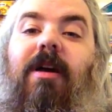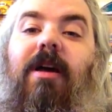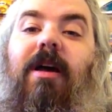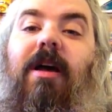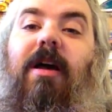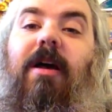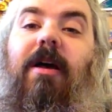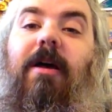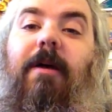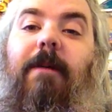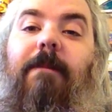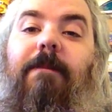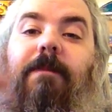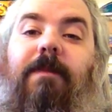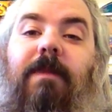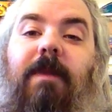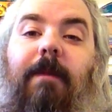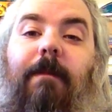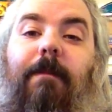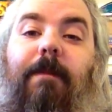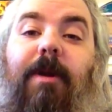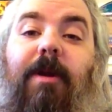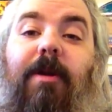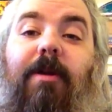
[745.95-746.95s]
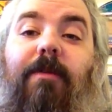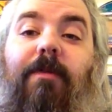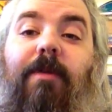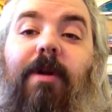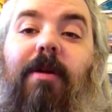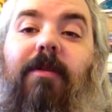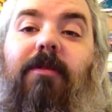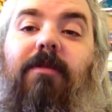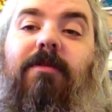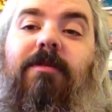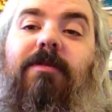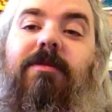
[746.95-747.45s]
Uh, Bearded
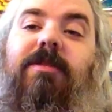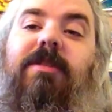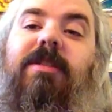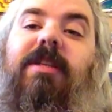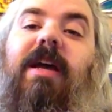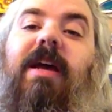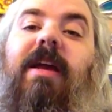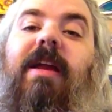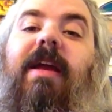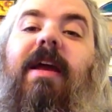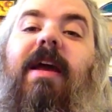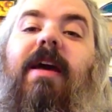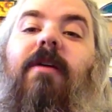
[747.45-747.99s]
Rogue signing